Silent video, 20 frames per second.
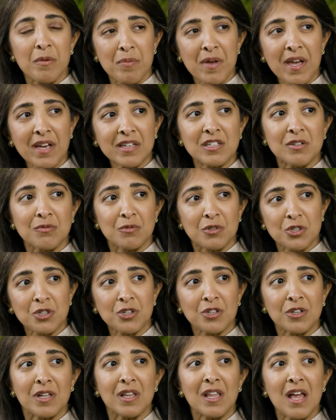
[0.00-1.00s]
impact and
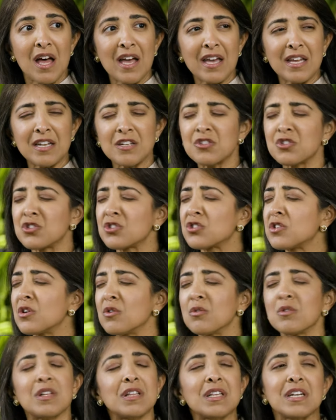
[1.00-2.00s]
return align it's
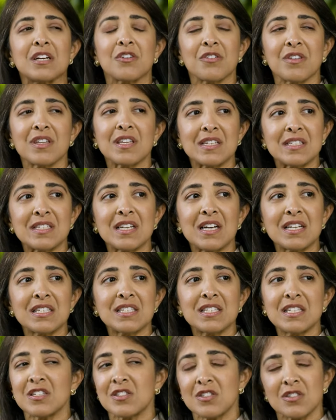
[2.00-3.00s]
so clear that it
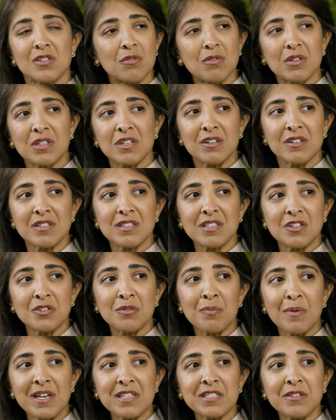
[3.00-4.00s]
does and it's so clear it's
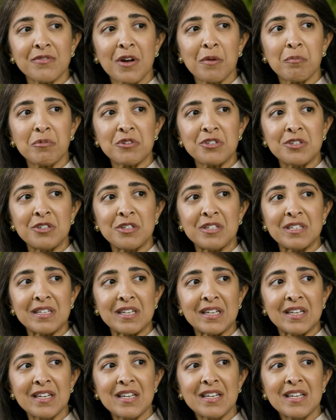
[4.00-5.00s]
such a massive
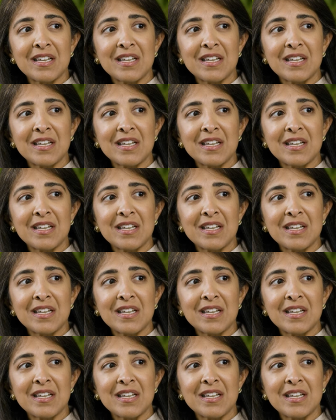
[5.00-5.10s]
opportunity